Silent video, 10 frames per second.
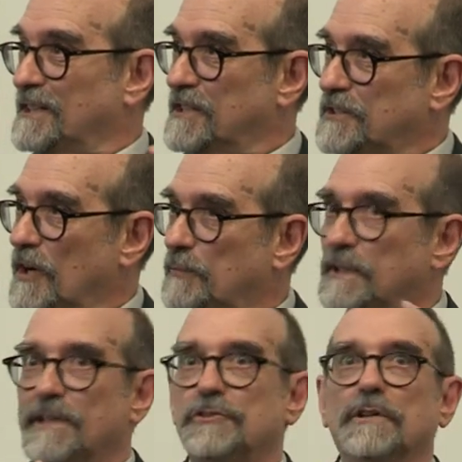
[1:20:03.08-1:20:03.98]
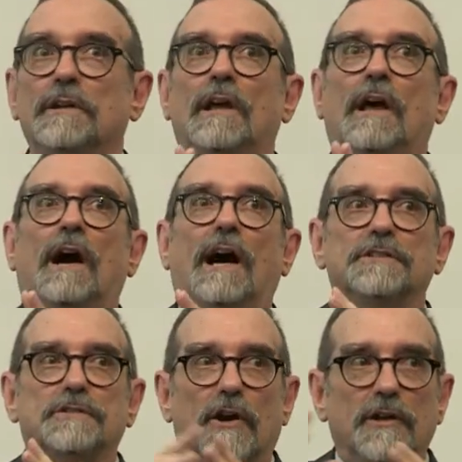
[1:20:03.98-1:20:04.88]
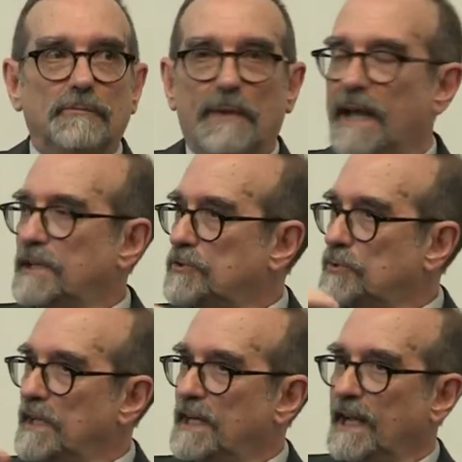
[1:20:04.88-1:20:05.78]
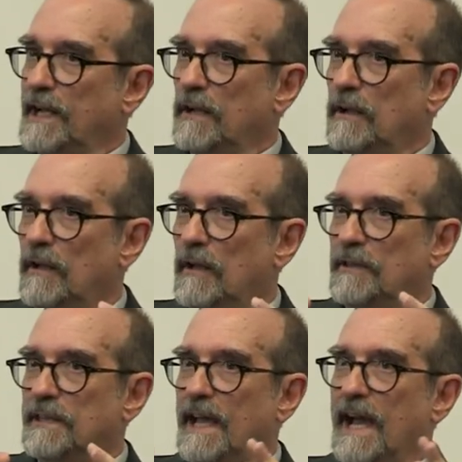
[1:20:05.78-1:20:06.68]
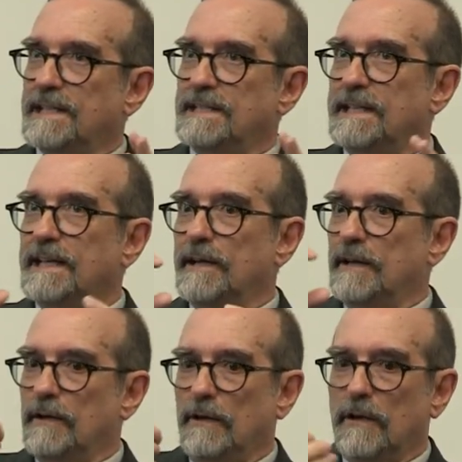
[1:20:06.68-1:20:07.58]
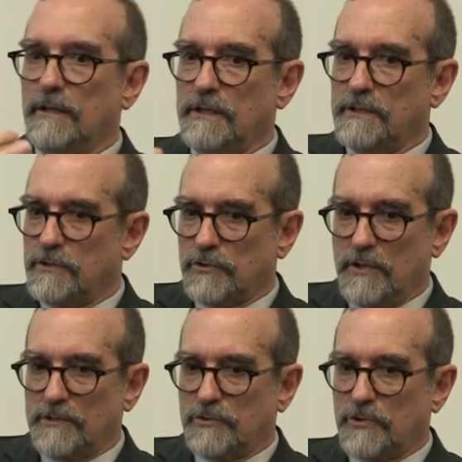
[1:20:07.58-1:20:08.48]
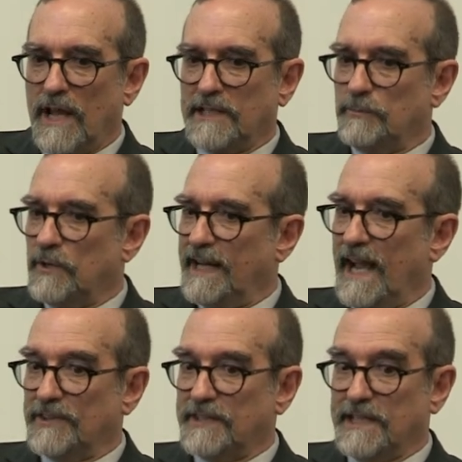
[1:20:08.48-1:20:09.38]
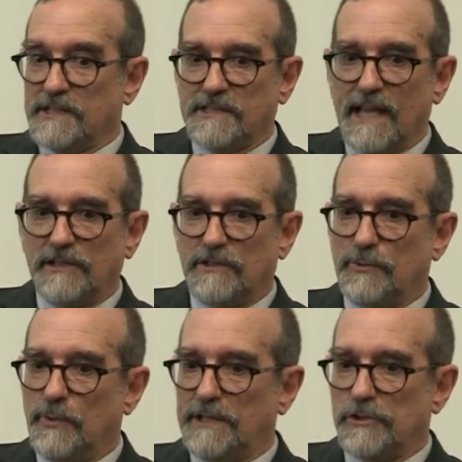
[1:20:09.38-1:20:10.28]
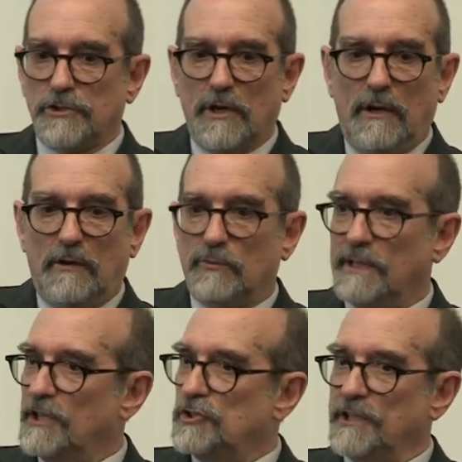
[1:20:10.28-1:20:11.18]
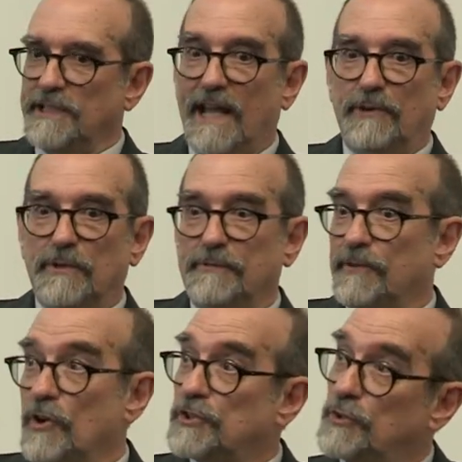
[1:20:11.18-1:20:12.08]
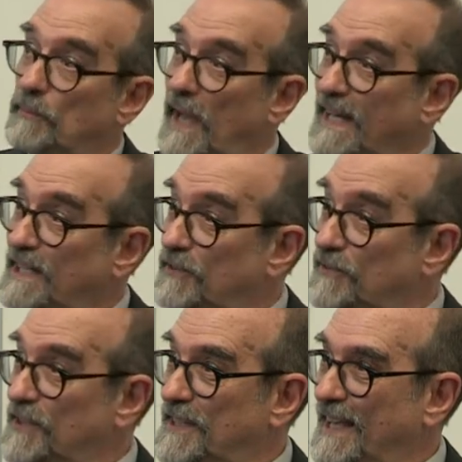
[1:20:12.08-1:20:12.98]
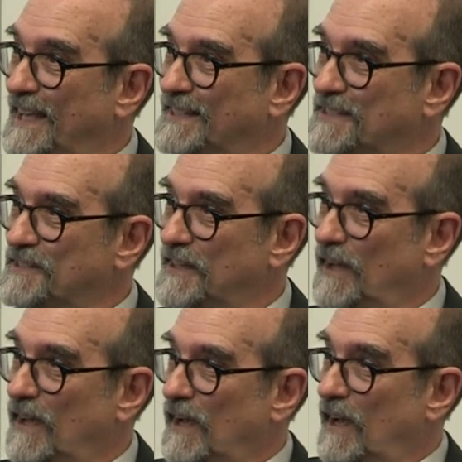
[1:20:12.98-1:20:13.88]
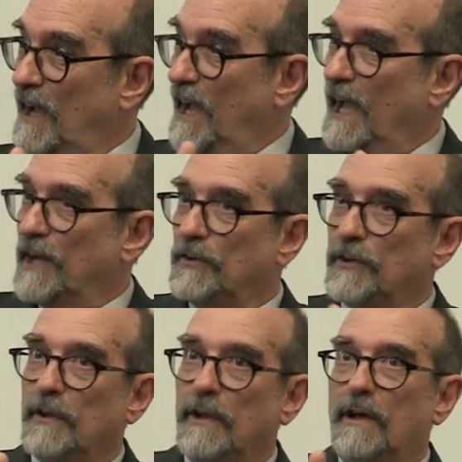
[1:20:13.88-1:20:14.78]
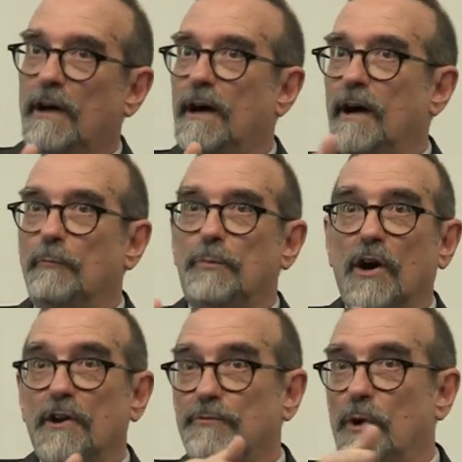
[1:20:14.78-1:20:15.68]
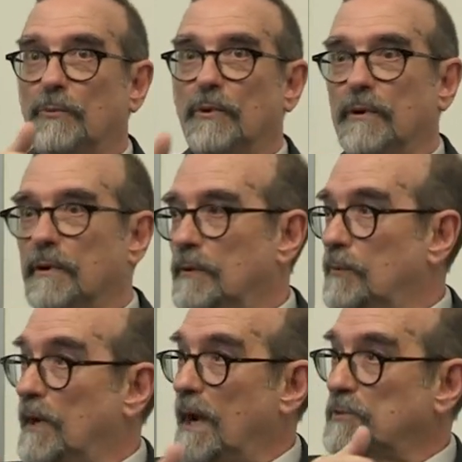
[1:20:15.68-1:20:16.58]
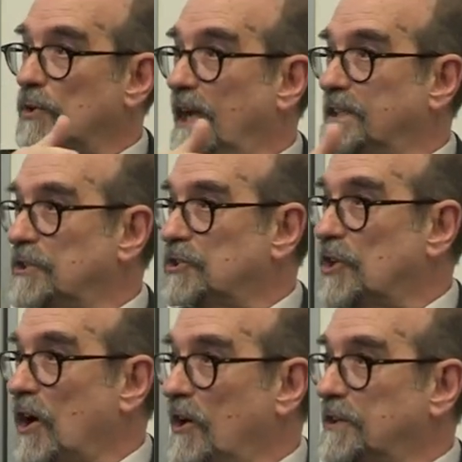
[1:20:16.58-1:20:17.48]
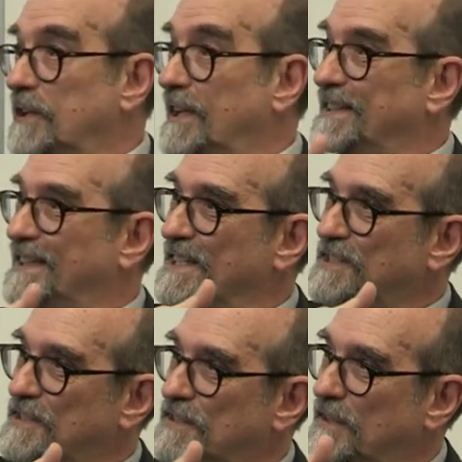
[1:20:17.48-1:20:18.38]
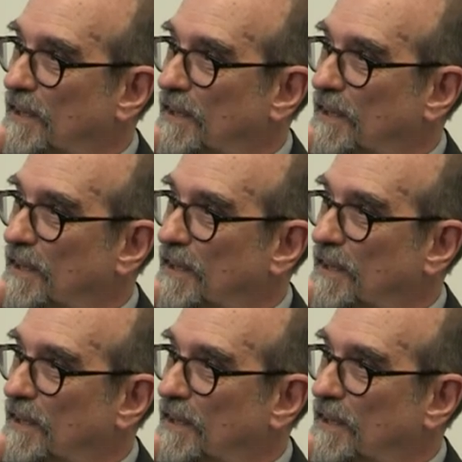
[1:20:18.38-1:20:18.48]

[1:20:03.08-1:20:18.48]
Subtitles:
the term religion, I started by treating the idea, trying to bring out the extent to which religion can refer to many different things. And part of what I'm trying to chart in this